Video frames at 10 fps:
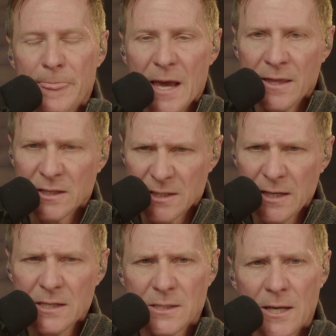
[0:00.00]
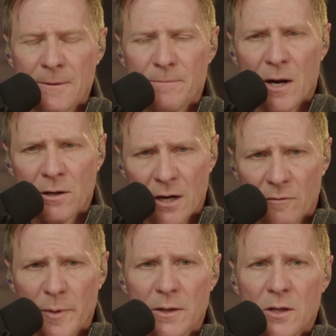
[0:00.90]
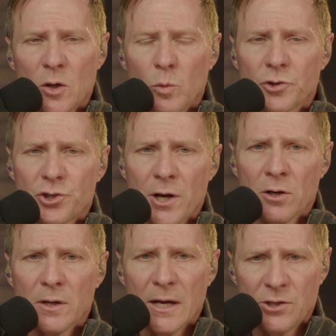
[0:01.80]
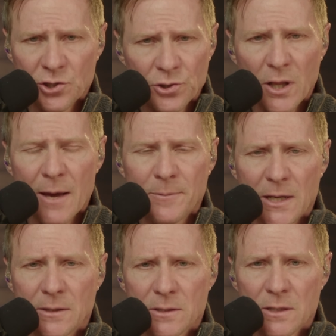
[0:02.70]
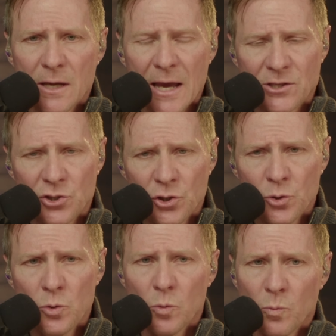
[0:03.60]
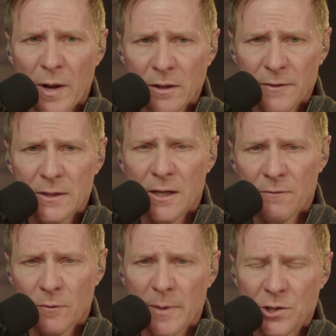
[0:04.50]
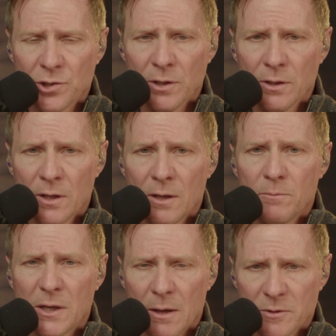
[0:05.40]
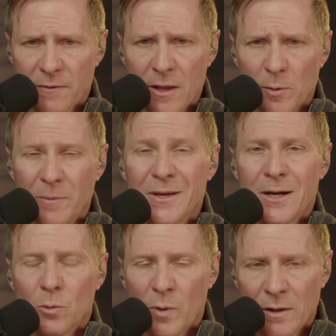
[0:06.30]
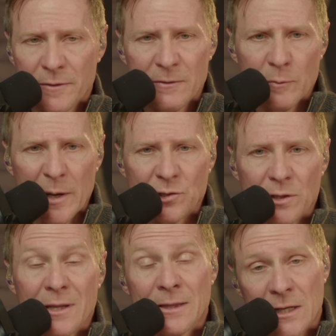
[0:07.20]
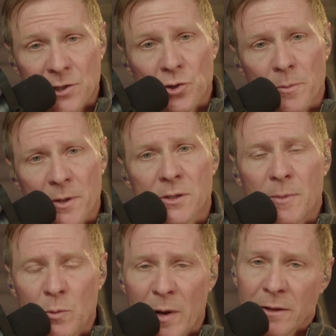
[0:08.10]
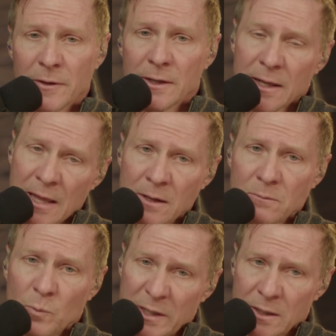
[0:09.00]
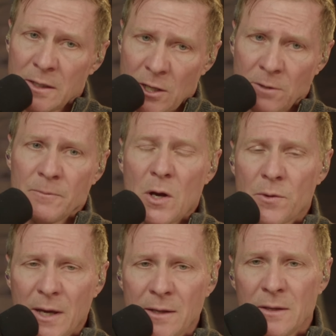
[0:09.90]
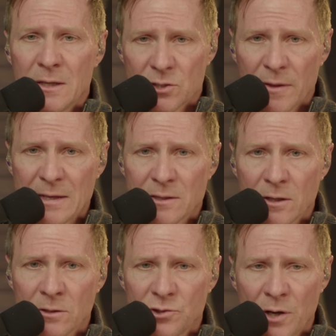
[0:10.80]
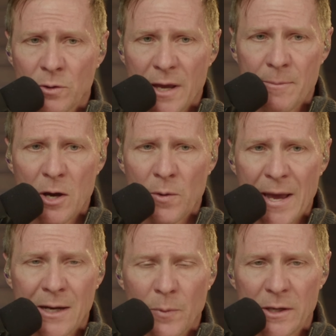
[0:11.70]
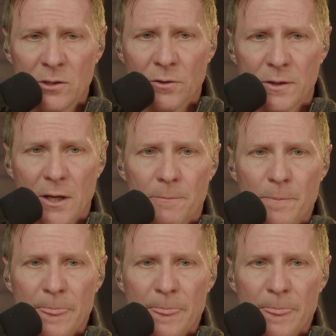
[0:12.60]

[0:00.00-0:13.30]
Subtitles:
And the CDC, our government, will share additional updates as new relevant information becomes available. Relevant information that they determine to be relevant and that we can hear. Okay? So that's their general MO anyway. You know the deal.